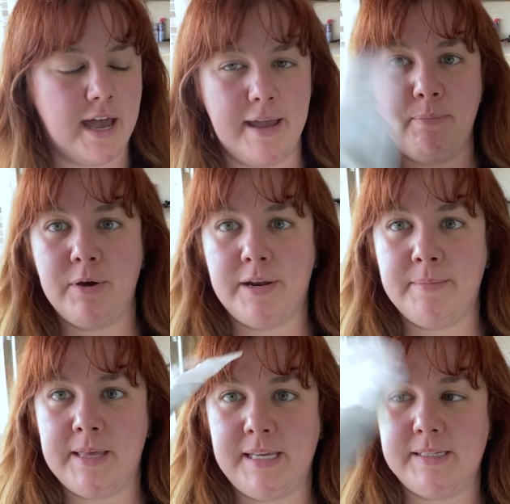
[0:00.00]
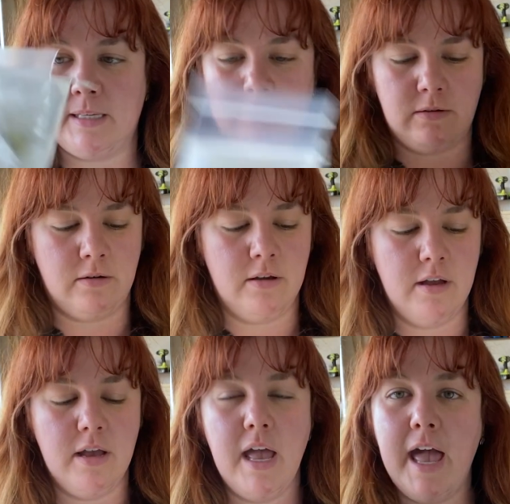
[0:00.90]
I put them in these little
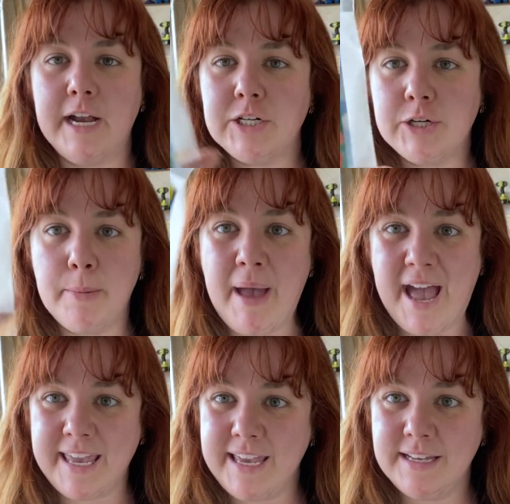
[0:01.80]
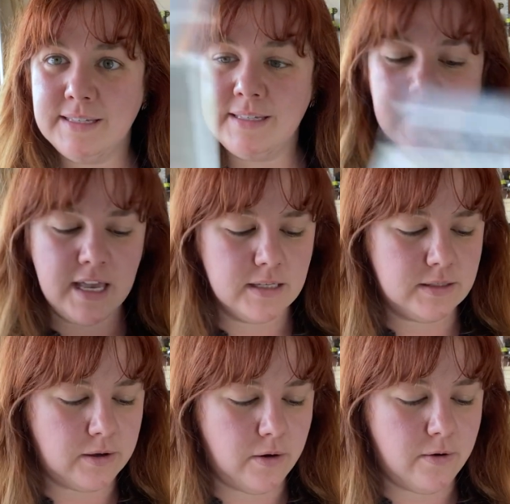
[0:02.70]
extra baggies.
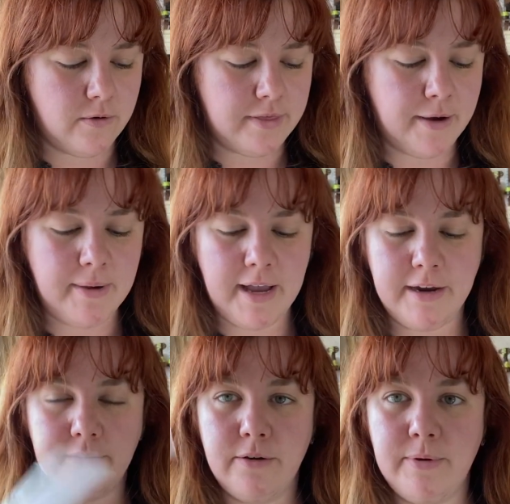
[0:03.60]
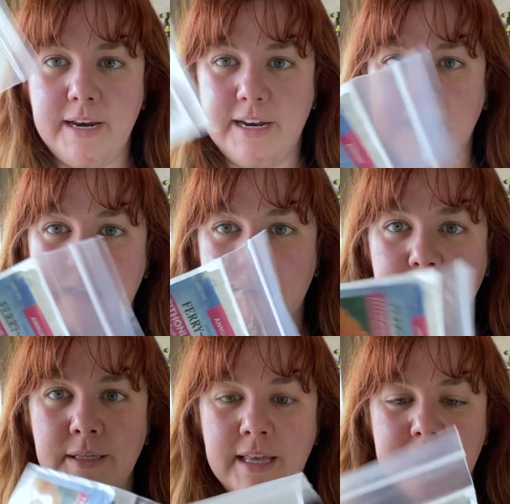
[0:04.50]
So that way I know what it
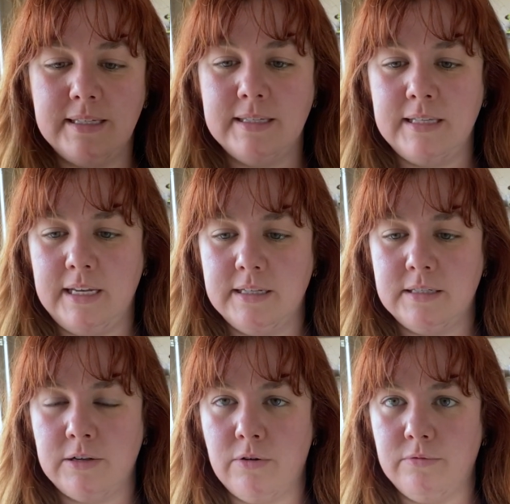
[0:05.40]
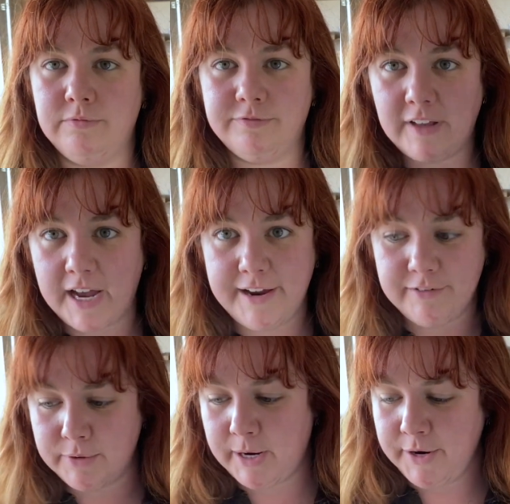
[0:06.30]
is and the seeds don't fly
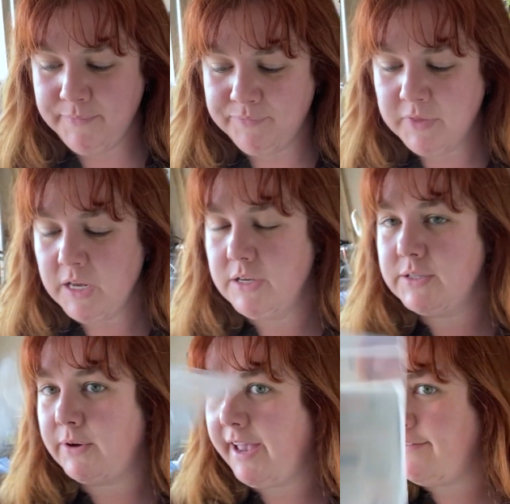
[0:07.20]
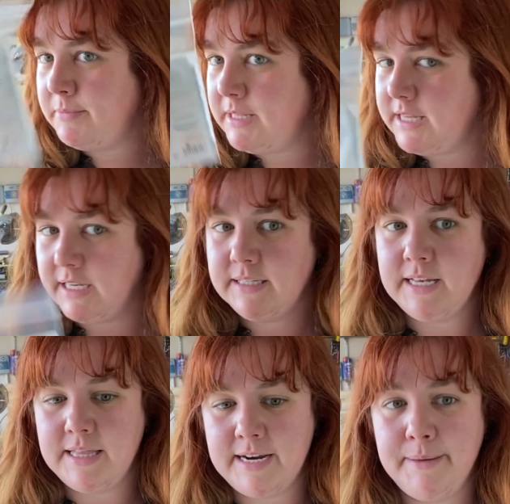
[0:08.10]
everywhere. So I have them in this,
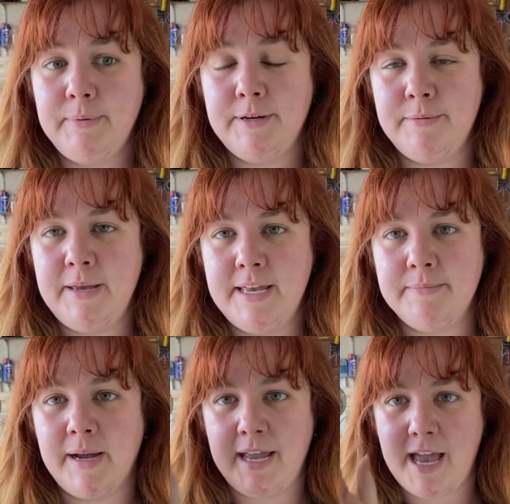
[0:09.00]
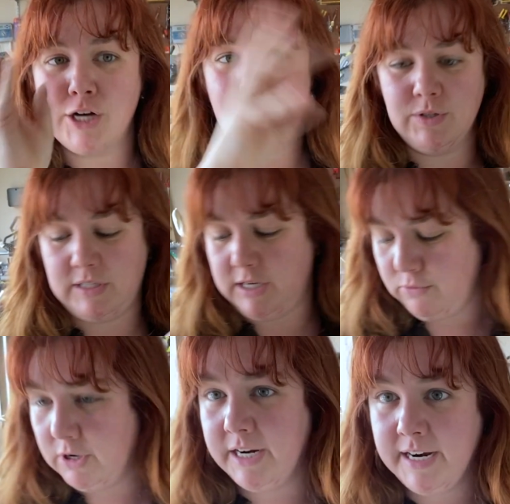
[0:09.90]
and then I put them in my actual seed
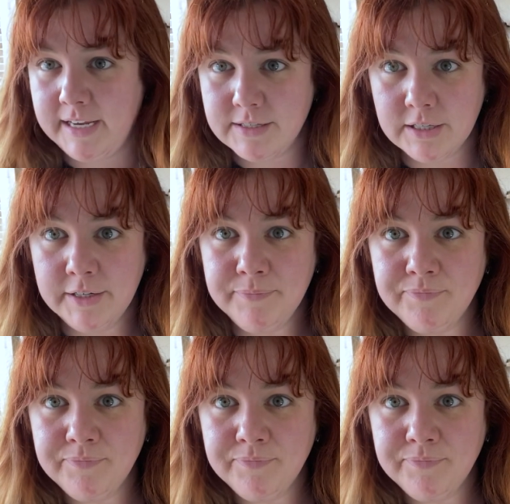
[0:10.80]
organizer.